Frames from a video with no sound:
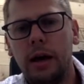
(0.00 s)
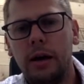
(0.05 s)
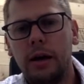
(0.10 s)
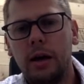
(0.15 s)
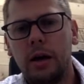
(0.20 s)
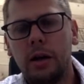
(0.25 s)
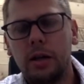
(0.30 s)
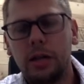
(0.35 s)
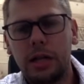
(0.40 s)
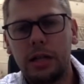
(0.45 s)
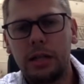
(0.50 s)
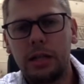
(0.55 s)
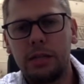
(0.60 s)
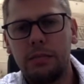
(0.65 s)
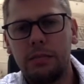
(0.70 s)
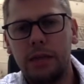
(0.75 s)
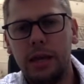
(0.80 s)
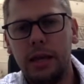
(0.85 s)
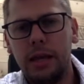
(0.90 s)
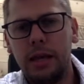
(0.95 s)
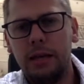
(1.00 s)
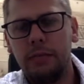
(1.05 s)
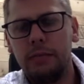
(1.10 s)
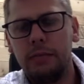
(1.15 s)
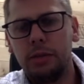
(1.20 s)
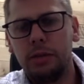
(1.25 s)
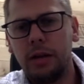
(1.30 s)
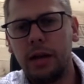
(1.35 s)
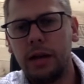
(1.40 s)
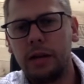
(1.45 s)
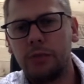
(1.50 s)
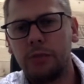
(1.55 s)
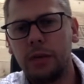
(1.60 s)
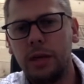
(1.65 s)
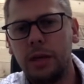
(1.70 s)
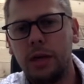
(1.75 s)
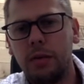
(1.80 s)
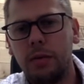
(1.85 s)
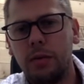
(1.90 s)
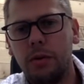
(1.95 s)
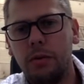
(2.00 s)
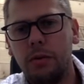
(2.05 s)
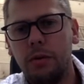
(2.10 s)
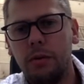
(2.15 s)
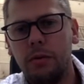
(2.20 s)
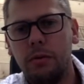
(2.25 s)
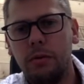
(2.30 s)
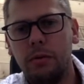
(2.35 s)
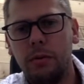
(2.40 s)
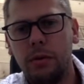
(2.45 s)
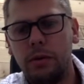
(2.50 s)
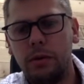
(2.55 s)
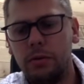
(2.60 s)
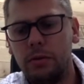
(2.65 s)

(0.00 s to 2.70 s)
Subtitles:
contacted me sort of last week and we